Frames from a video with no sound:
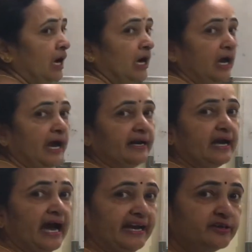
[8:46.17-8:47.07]
and
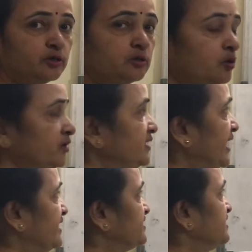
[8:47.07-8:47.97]
hydrochloric
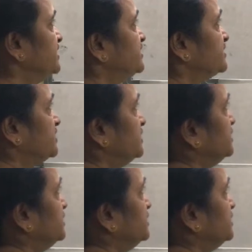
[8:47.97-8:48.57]
acid is a